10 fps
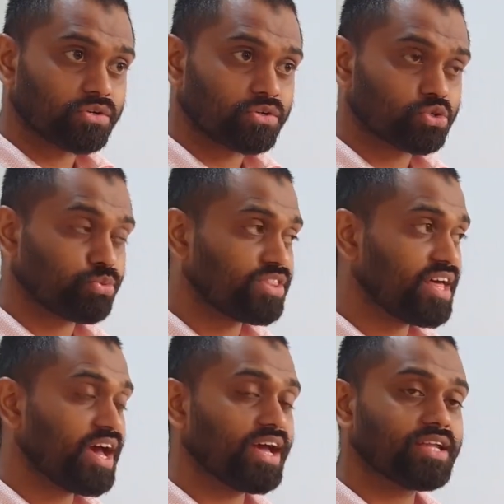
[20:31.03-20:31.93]
So with
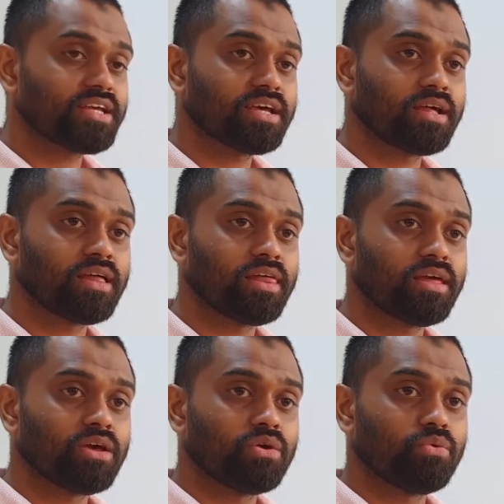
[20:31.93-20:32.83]
that,
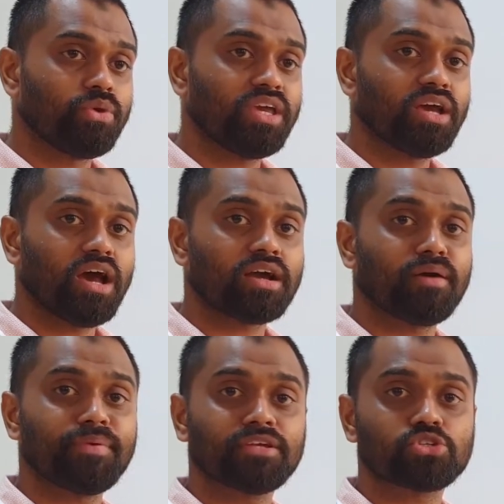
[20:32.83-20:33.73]
we are
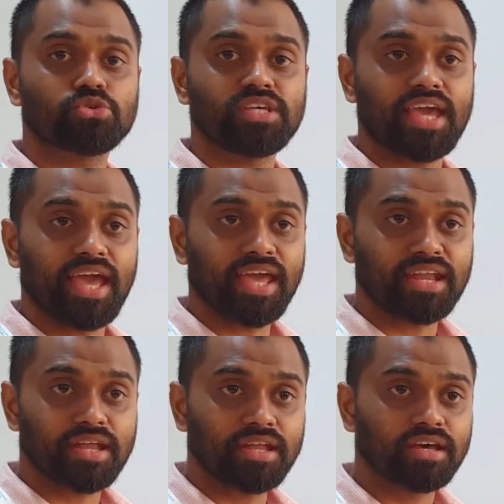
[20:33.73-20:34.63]
coming to the
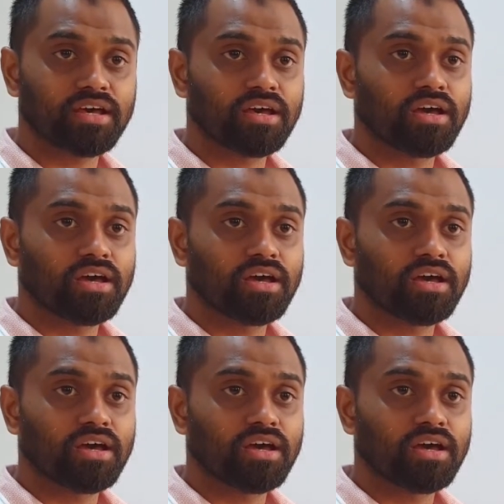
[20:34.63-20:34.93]
end